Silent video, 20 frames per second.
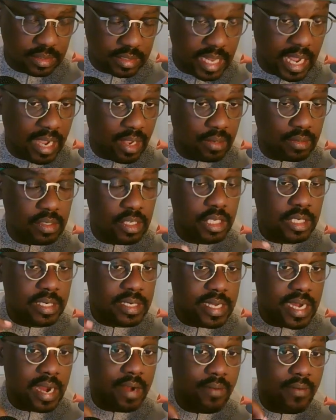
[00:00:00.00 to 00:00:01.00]
Now,
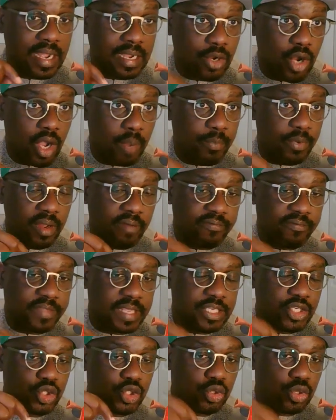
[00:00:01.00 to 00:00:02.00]
there are a couple of
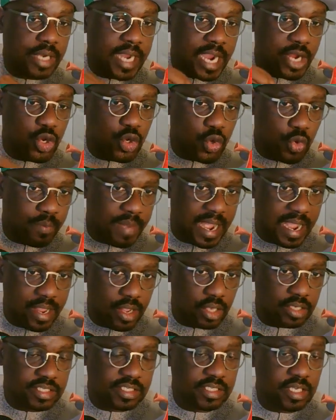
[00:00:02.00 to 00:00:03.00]
things you can do by
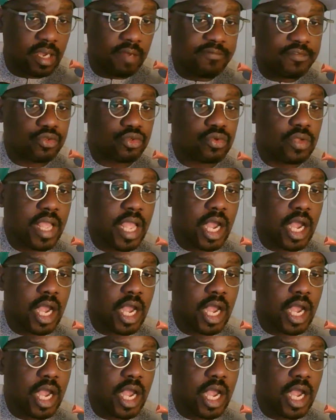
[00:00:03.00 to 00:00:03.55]
yourself to